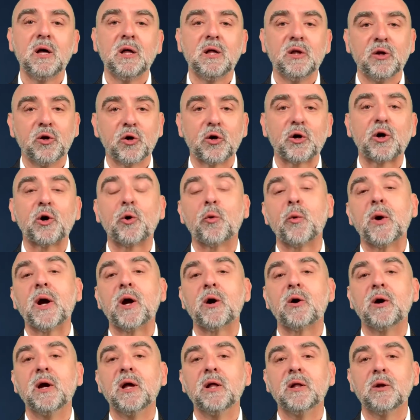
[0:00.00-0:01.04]
your
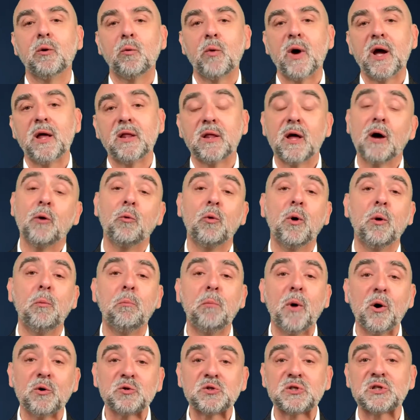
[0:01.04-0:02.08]
career in a way that will
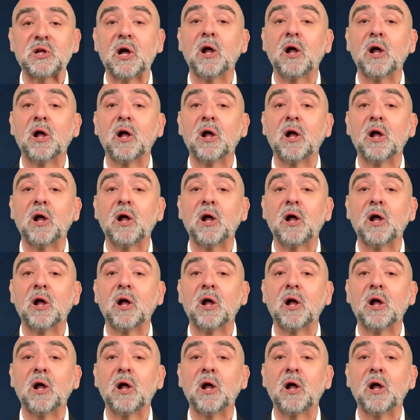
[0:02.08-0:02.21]
most